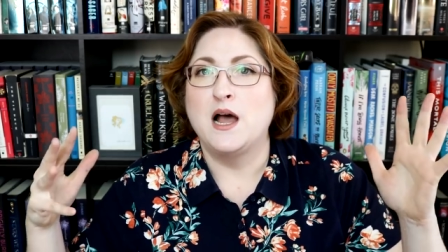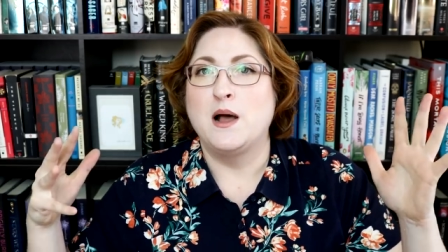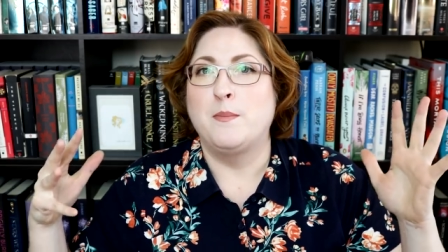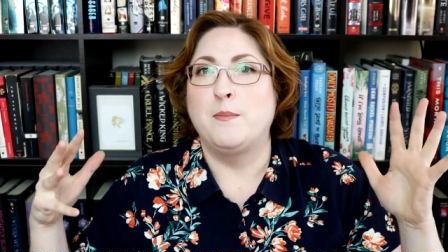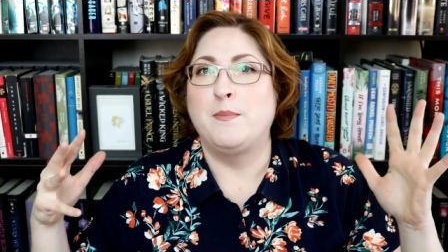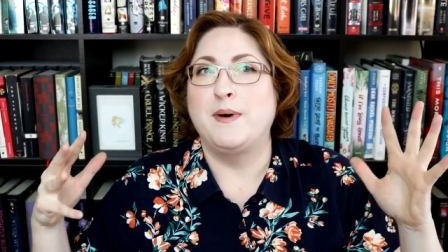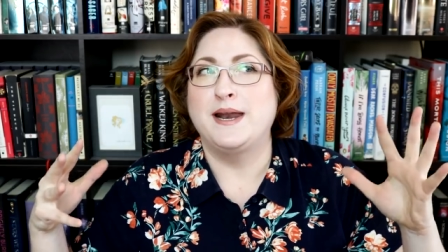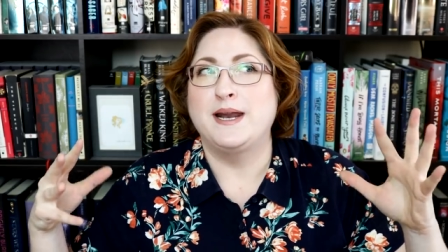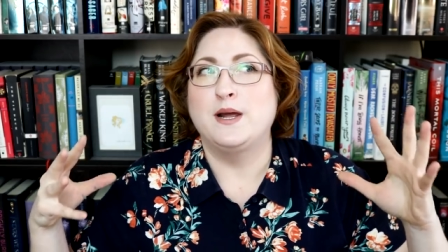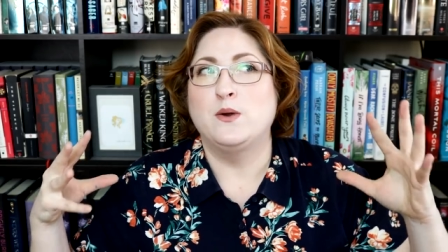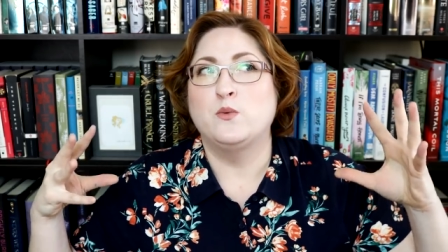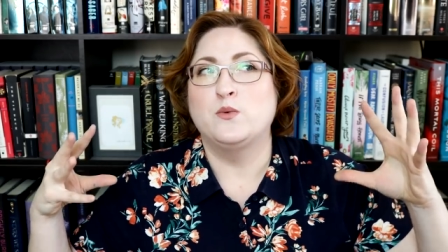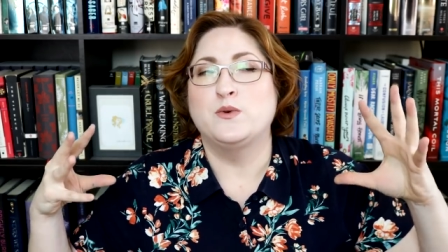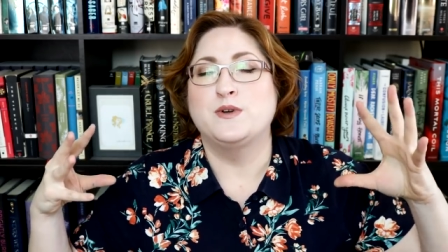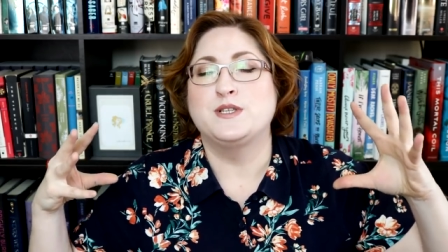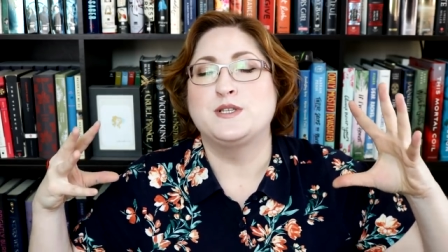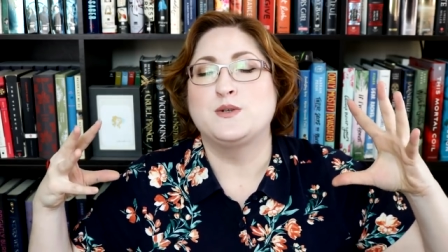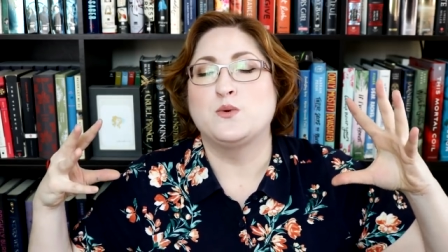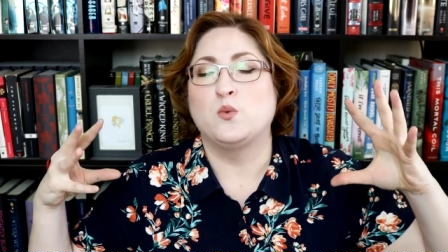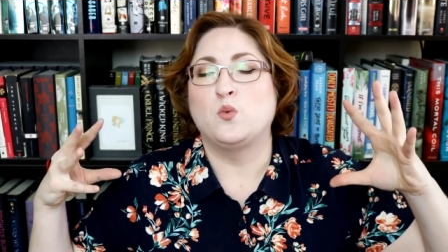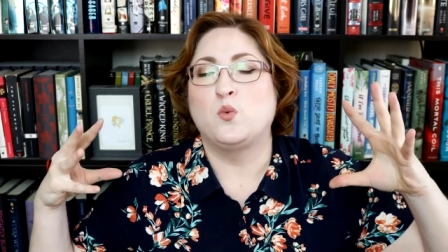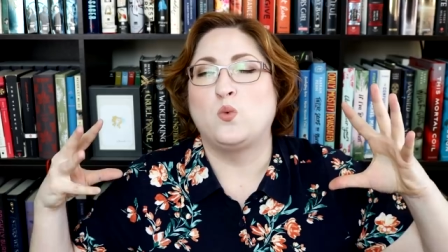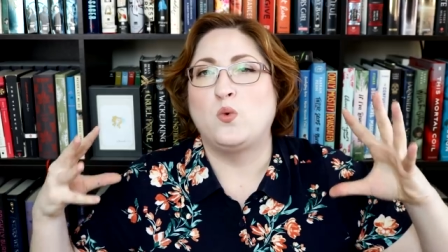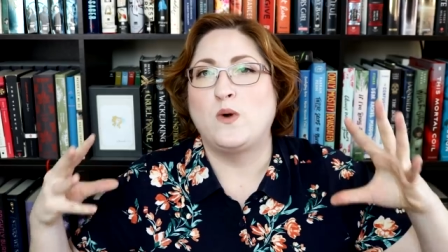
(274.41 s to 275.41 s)
but it
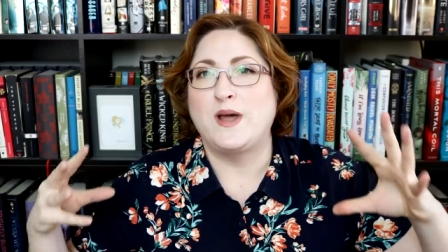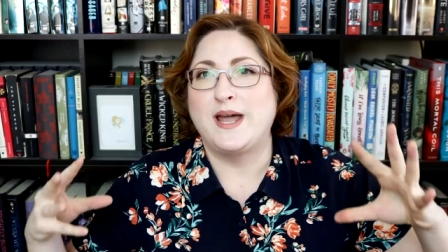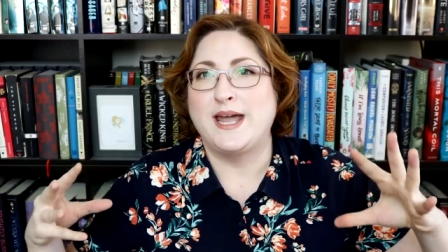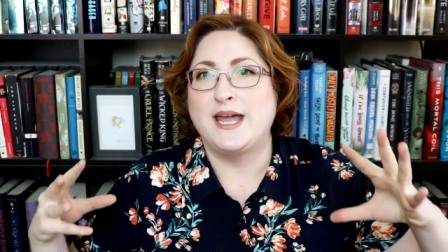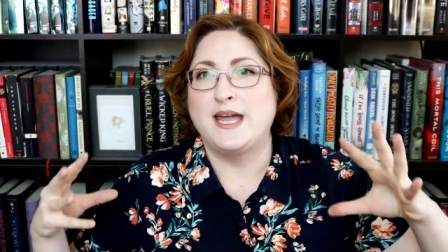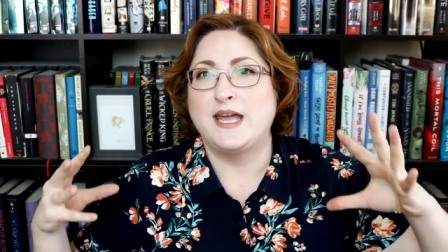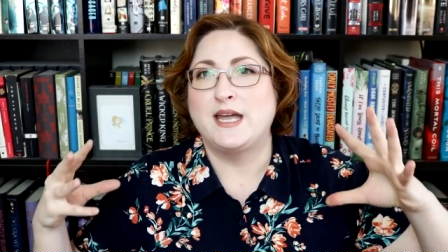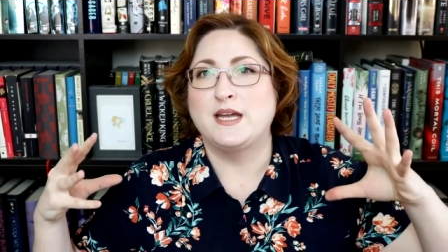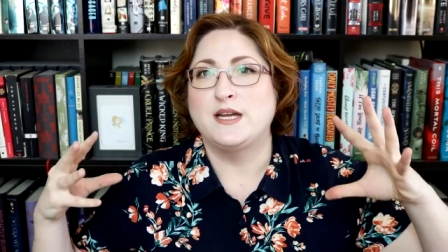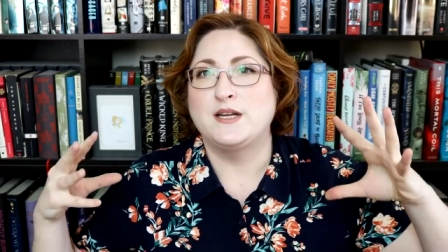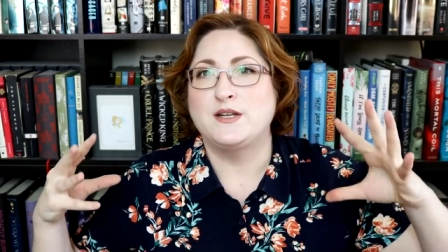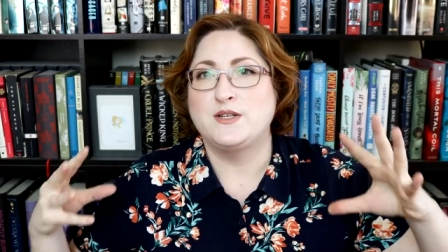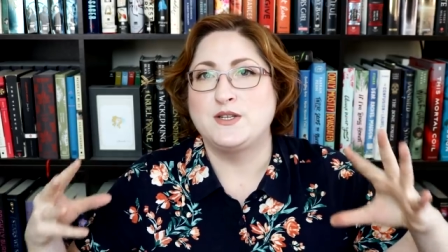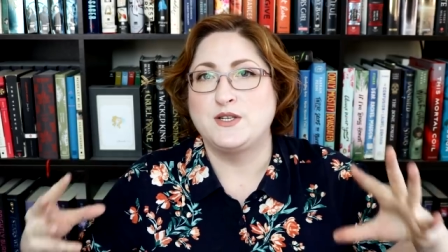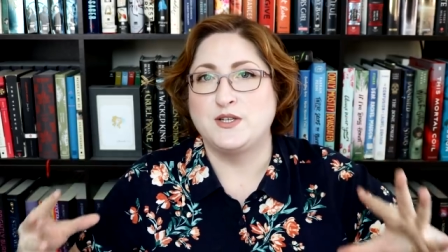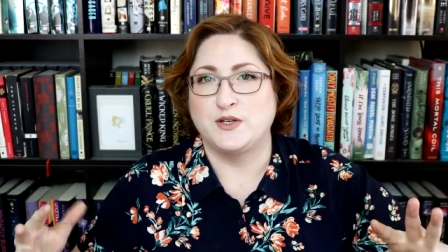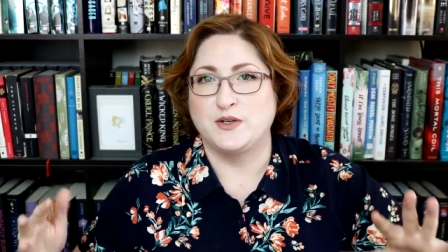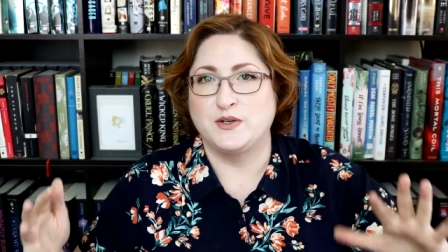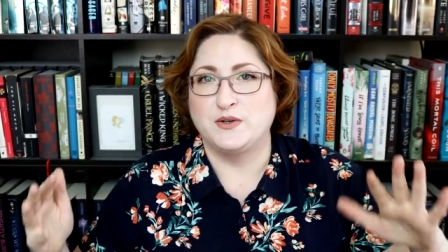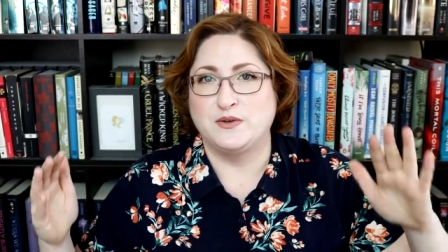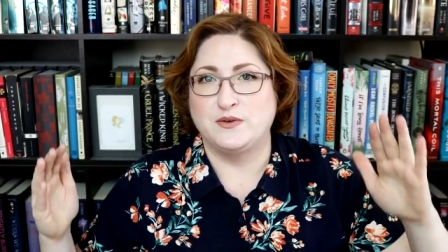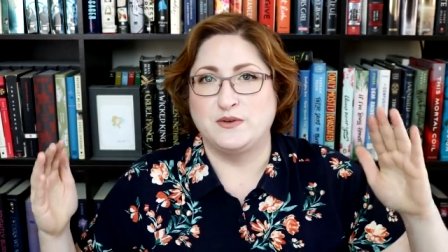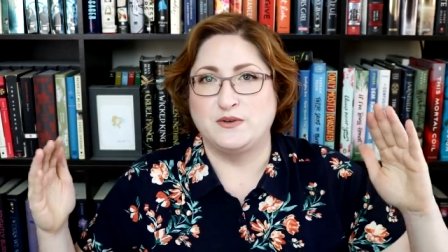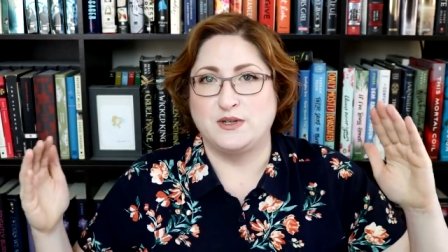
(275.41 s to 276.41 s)
was way
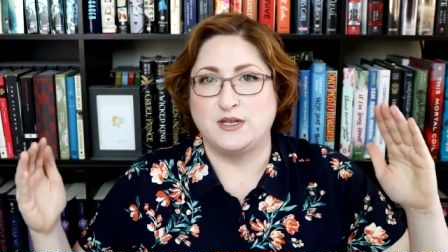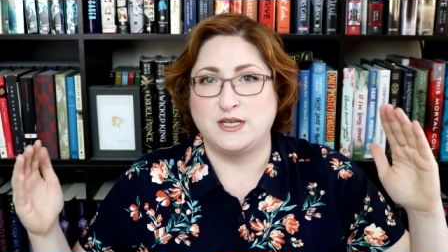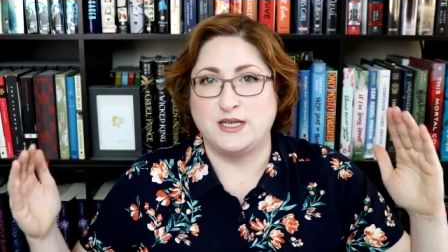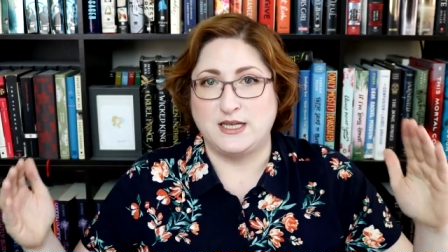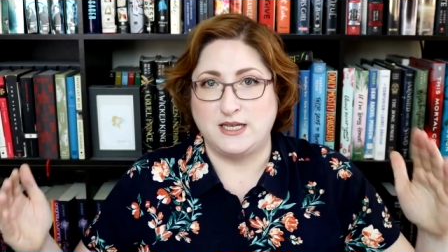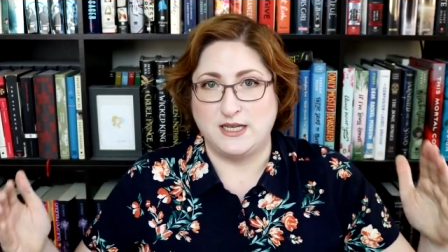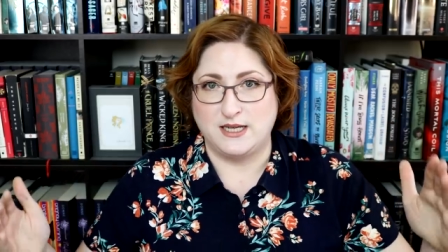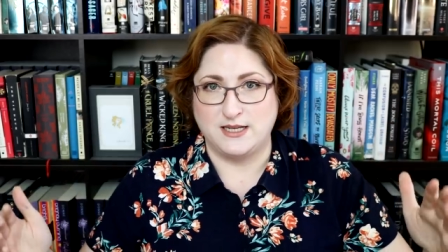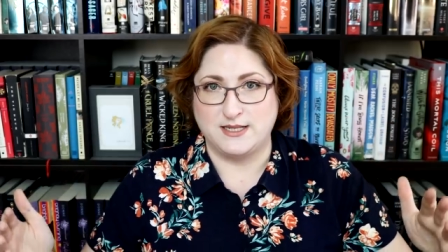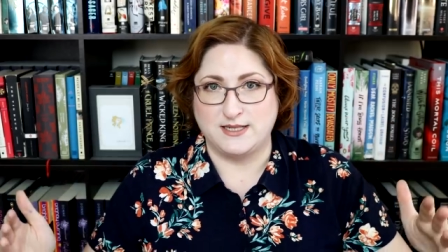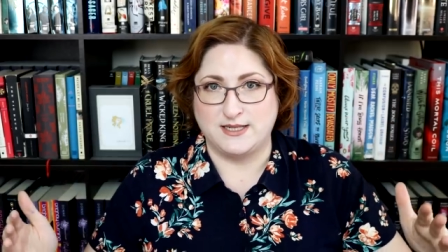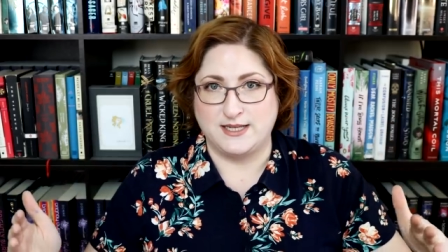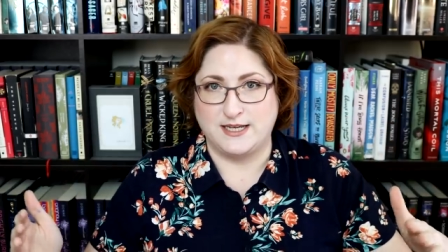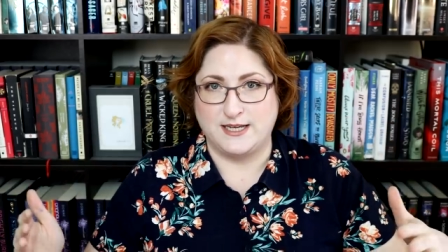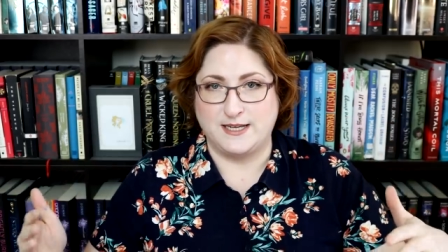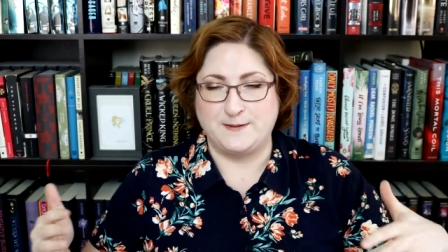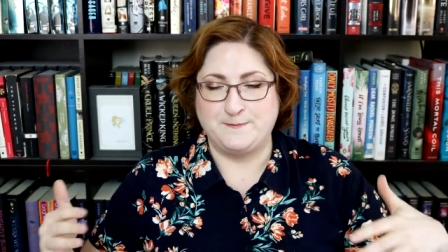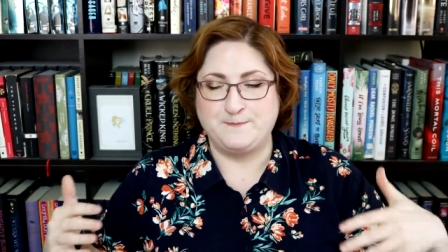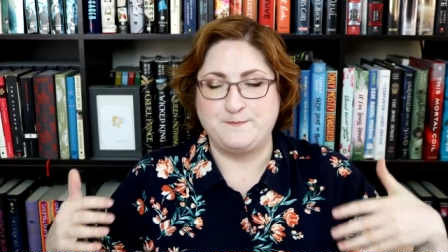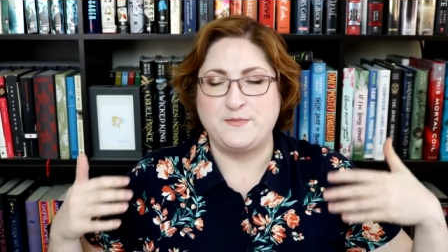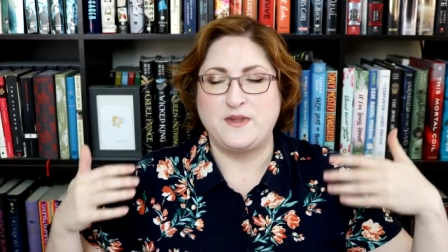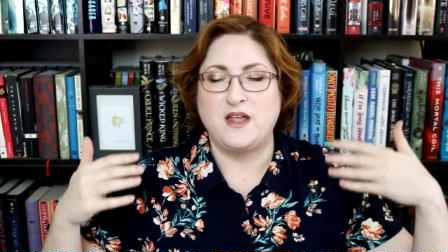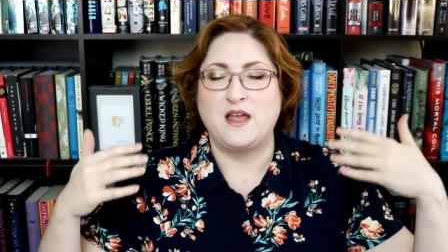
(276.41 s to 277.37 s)
too easy.